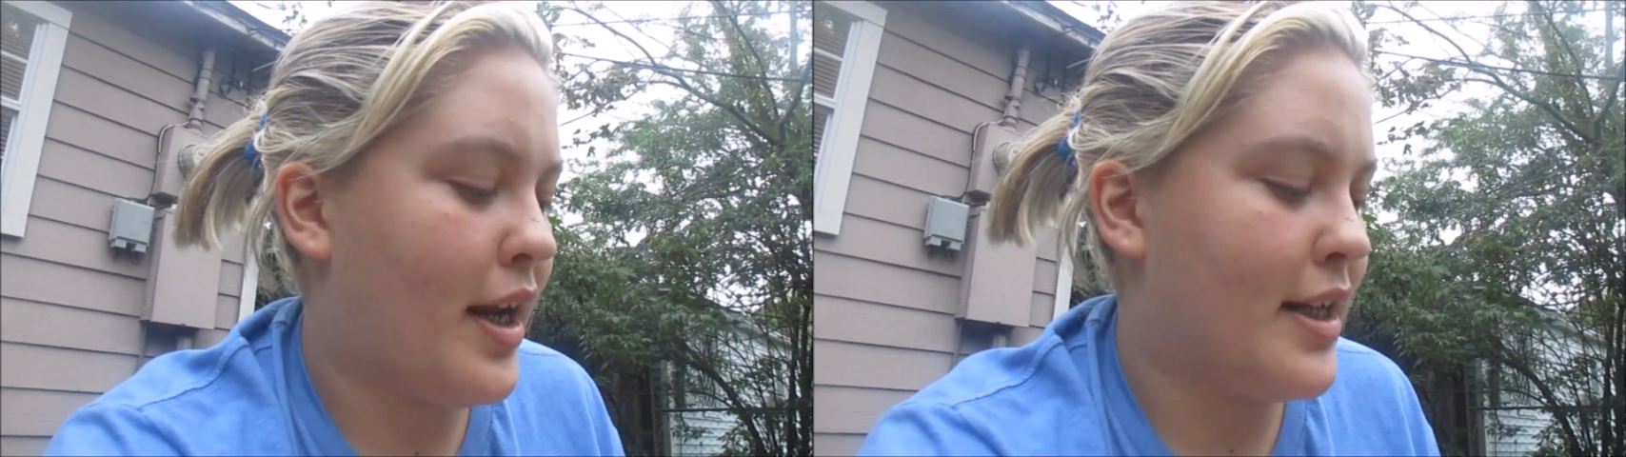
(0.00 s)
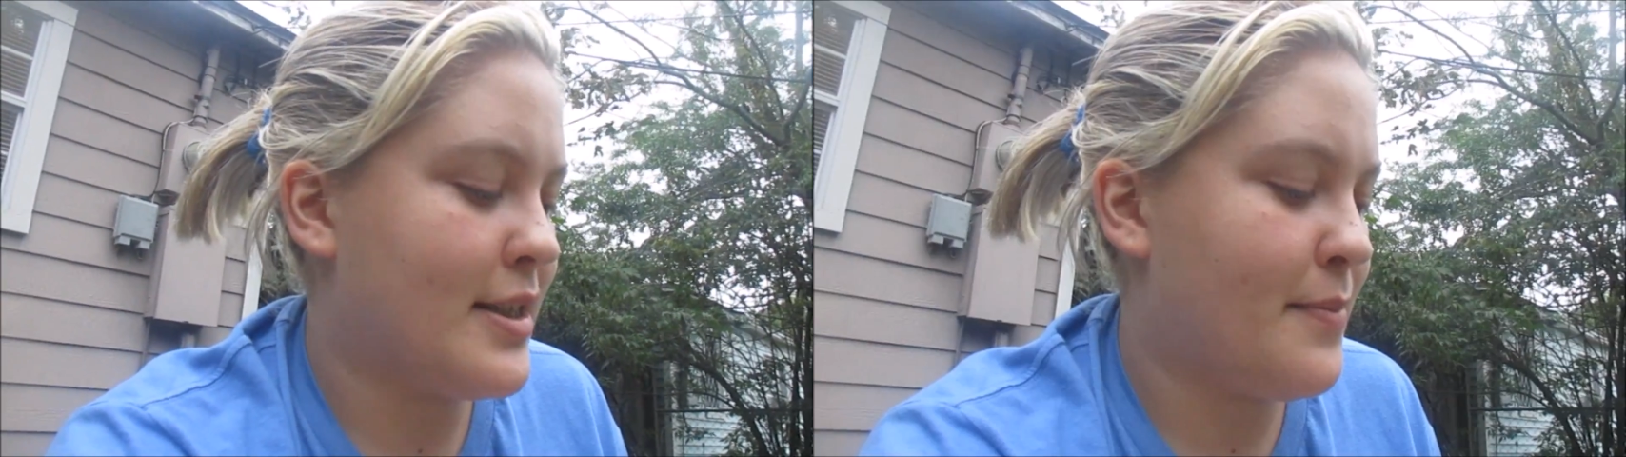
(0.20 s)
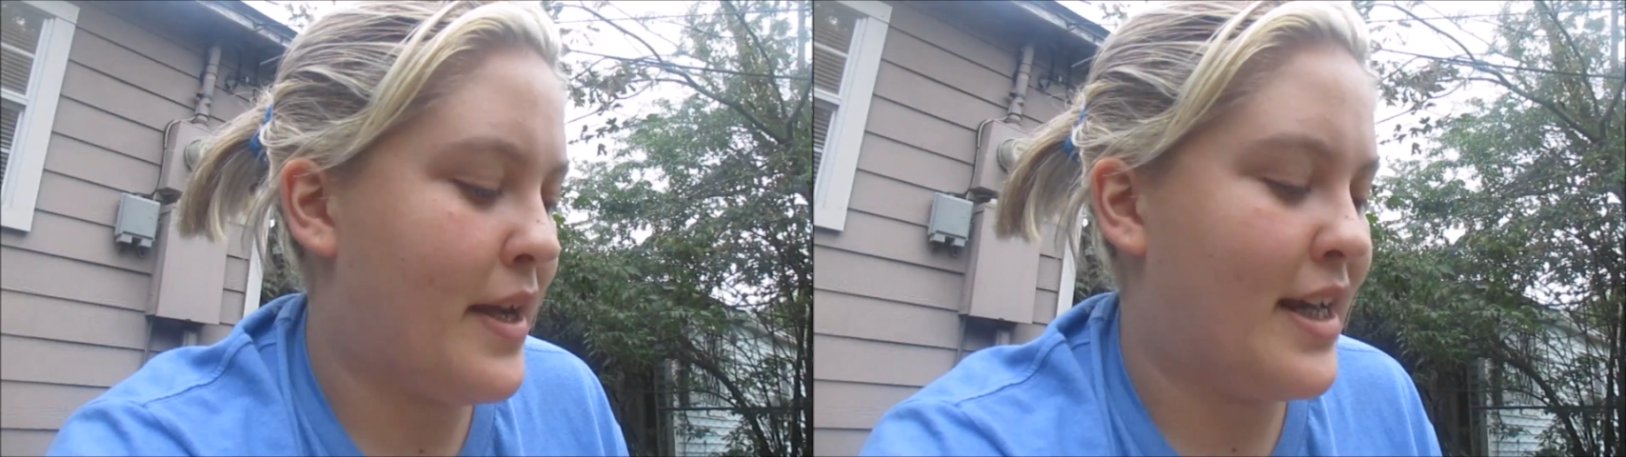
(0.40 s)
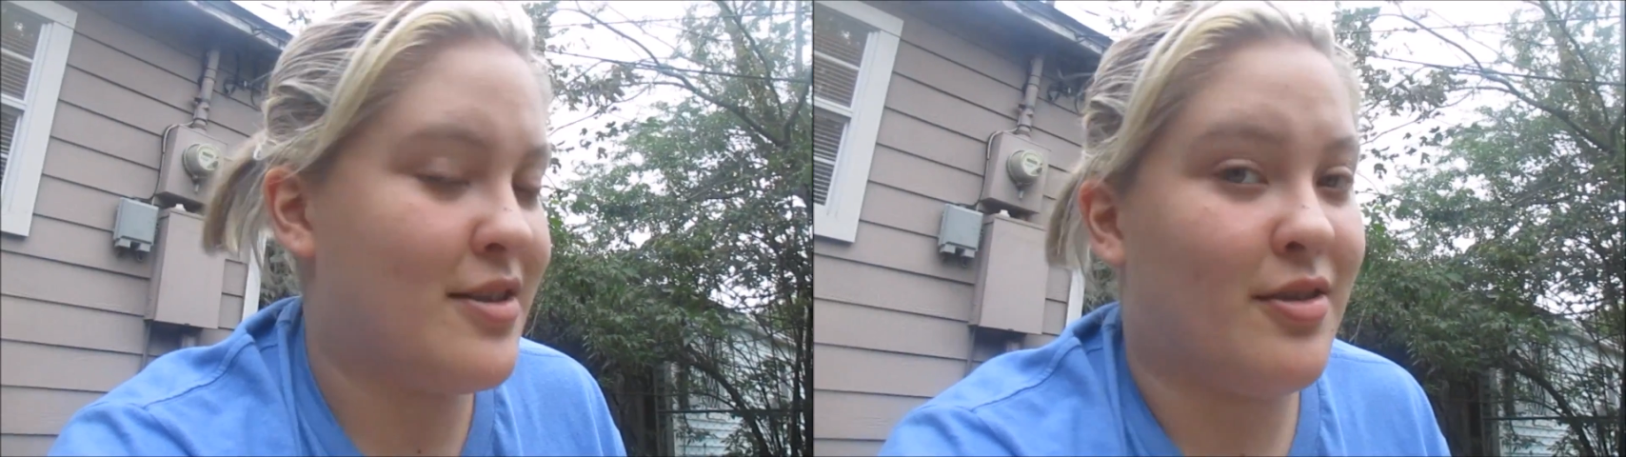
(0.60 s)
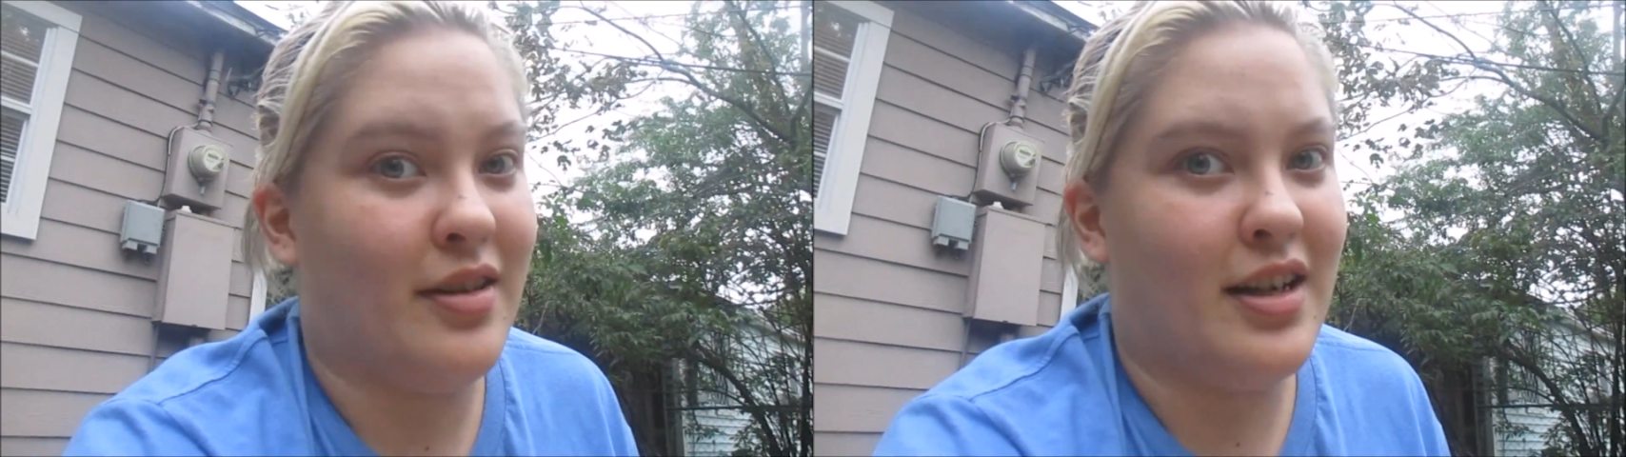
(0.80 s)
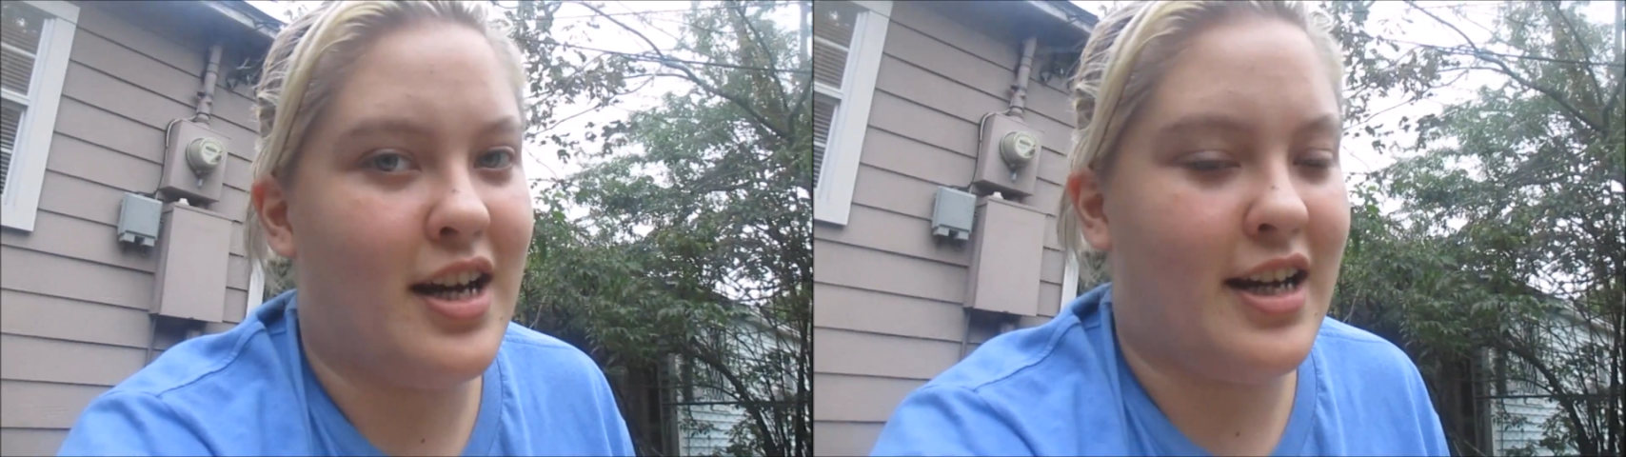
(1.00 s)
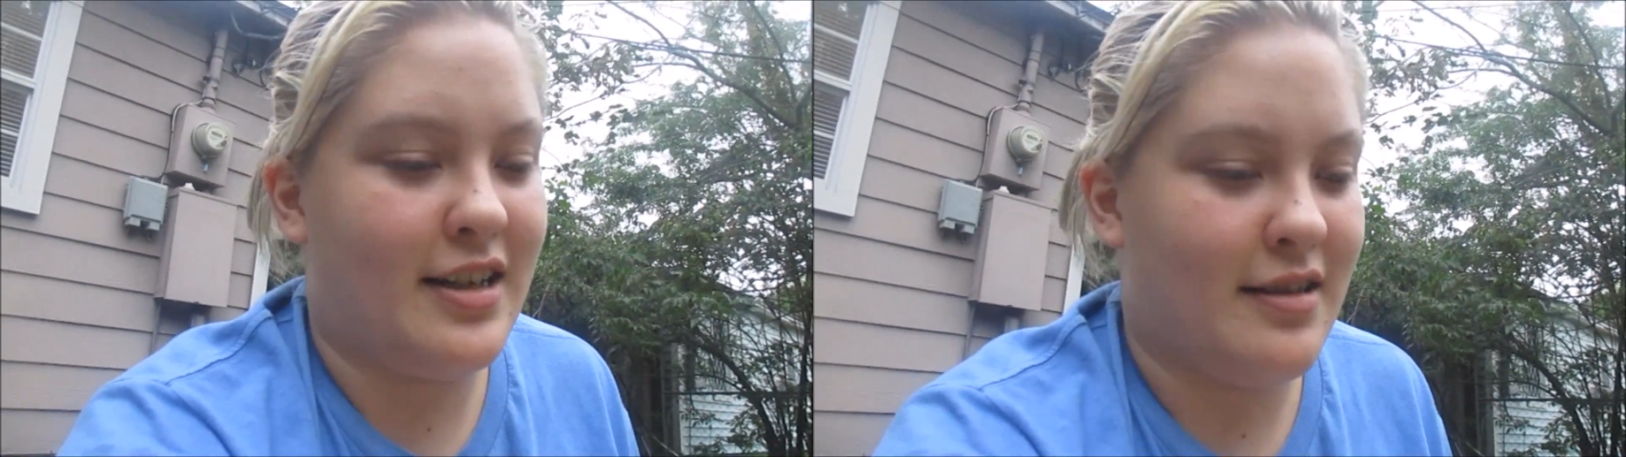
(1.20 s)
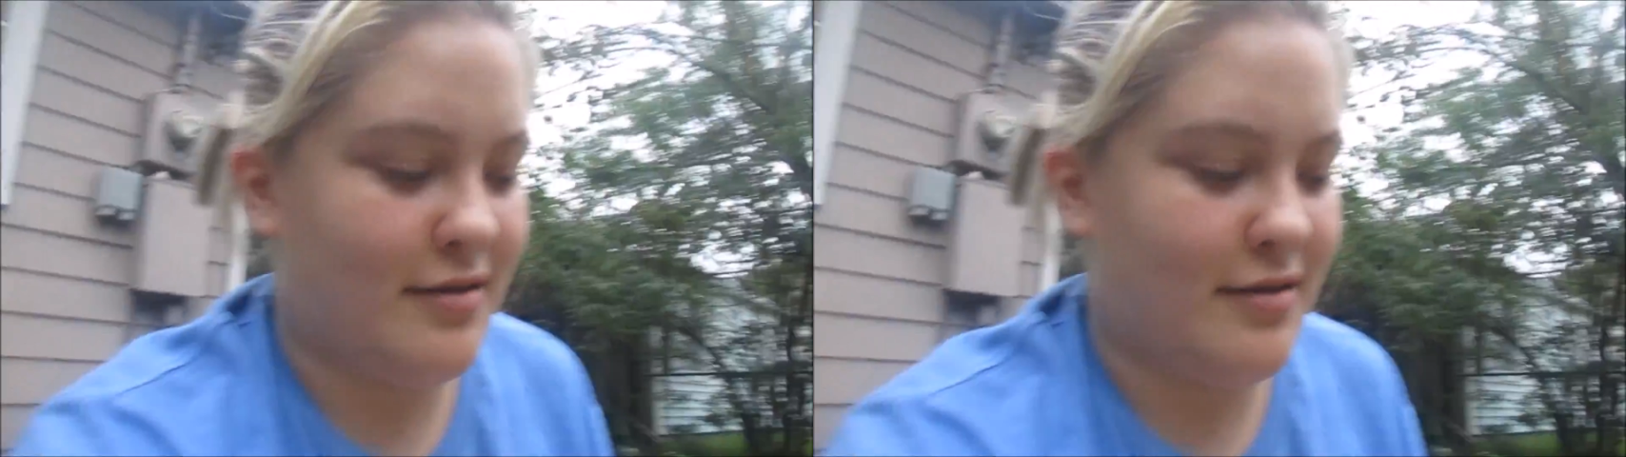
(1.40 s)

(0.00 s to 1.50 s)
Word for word: and pants on, not